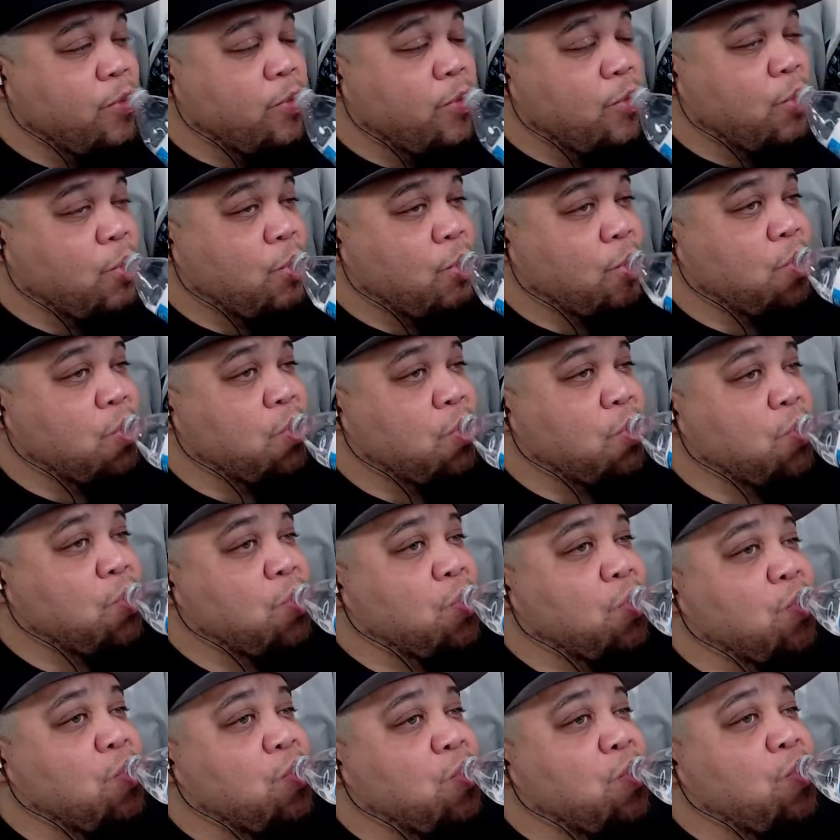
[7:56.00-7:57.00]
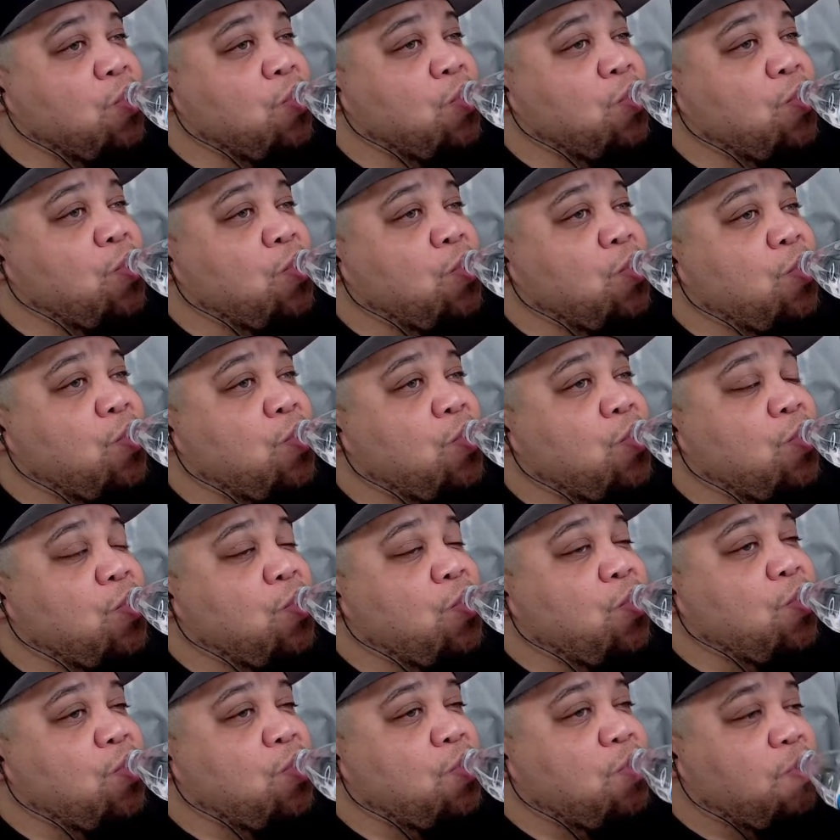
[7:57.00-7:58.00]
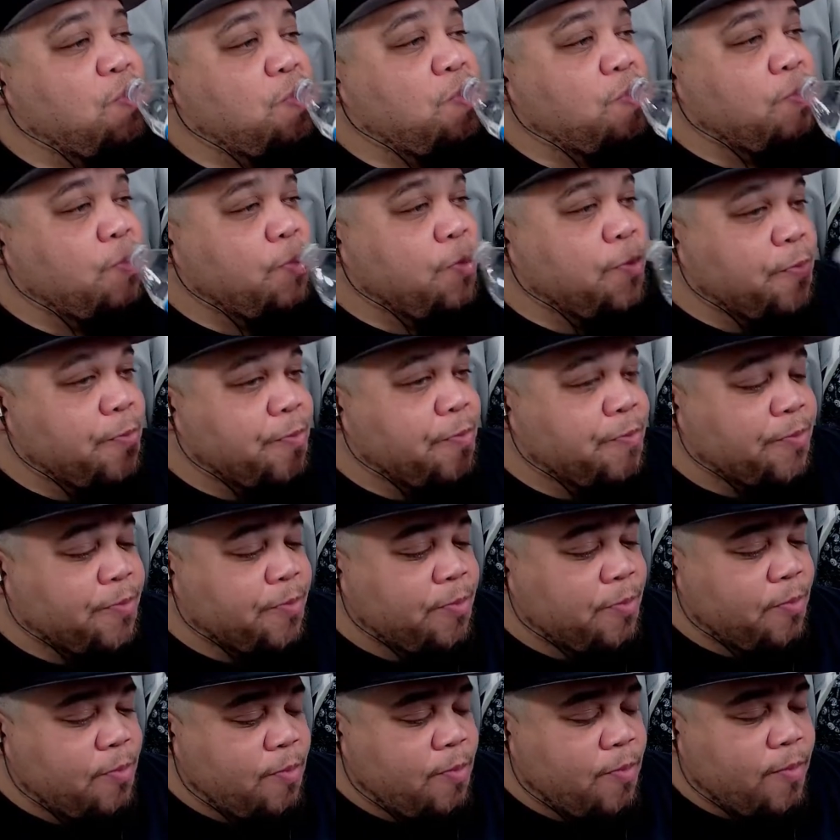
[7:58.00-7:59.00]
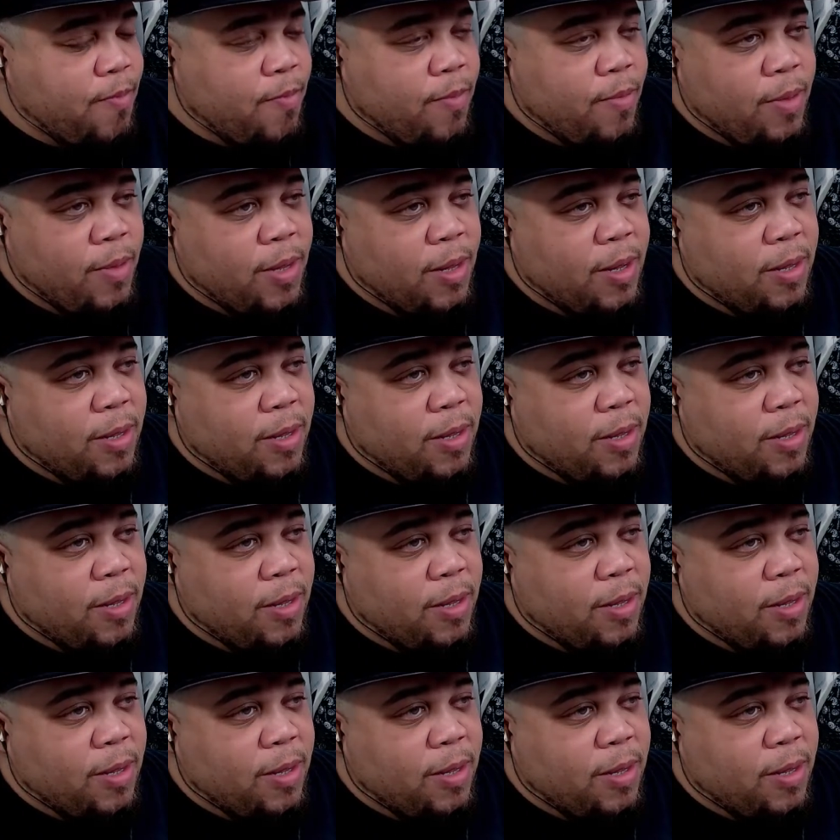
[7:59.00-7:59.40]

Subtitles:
Nobody speaks.